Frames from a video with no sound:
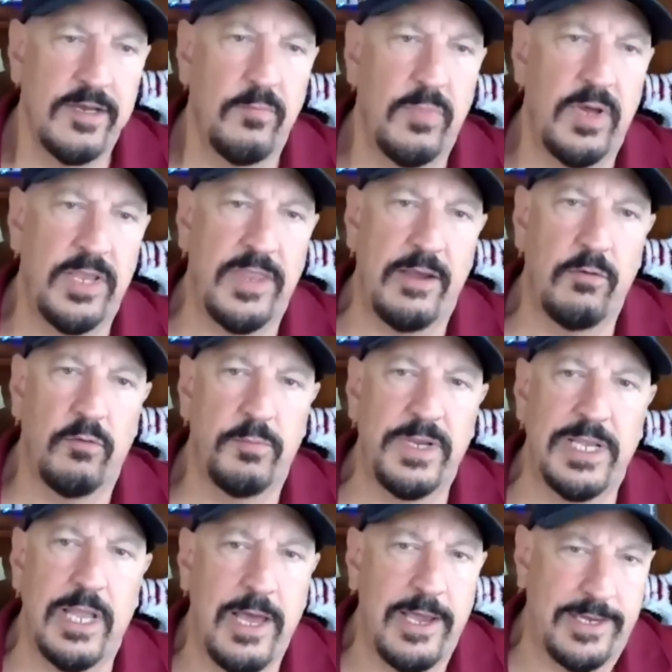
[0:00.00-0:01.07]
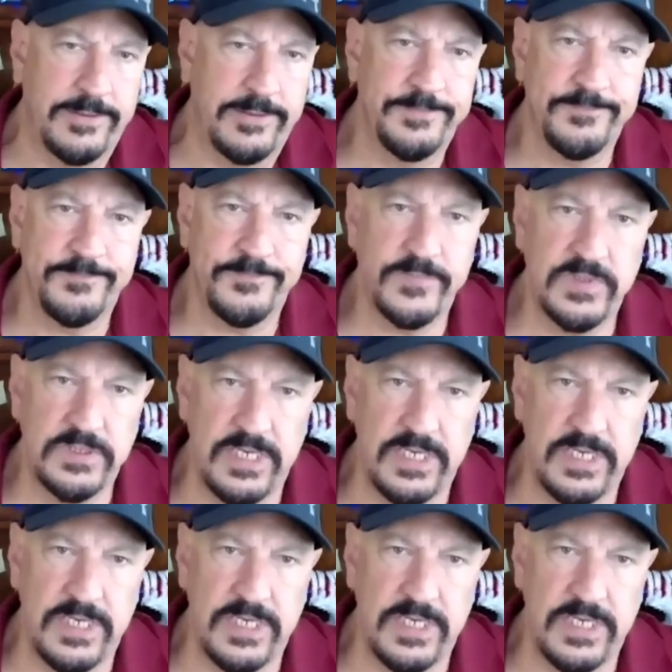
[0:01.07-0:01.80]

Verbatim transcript: but they will be lying. They